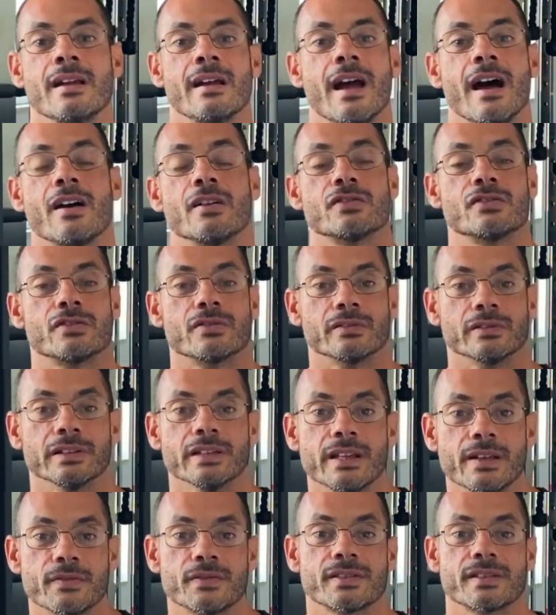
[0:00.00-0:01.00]
how's your
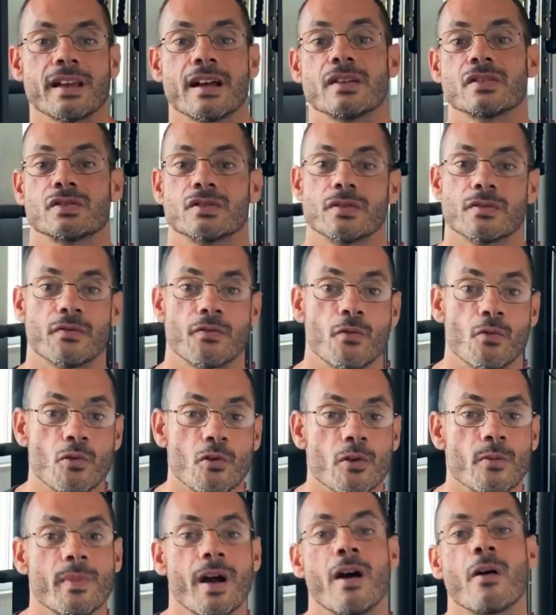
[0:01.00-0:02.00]
lifts, how's your
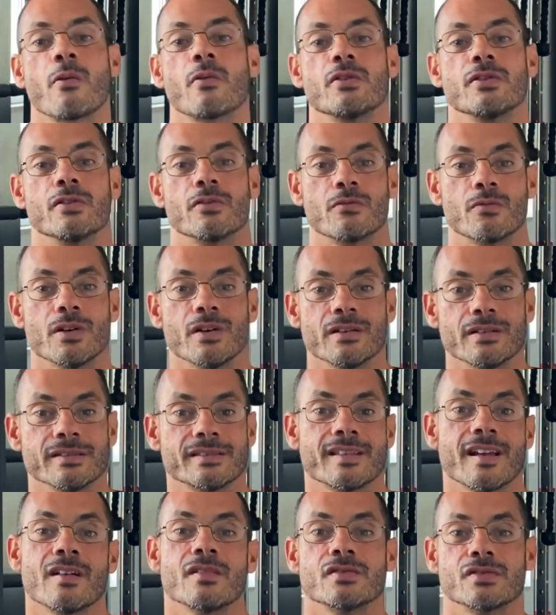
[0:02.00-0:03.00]
form, how are your
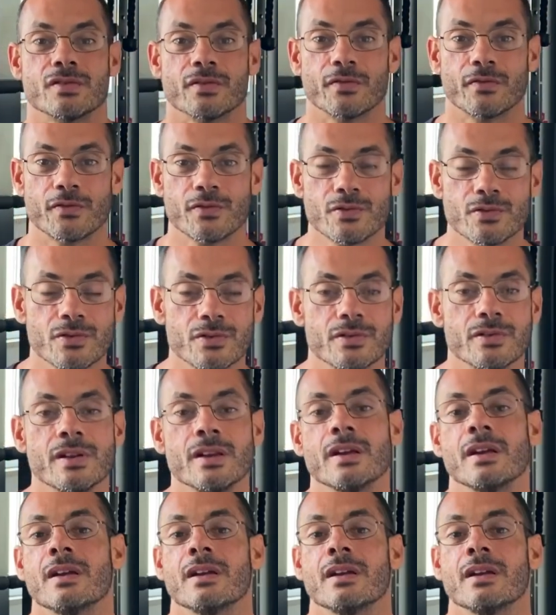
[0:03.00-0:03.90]
runs, how's your food.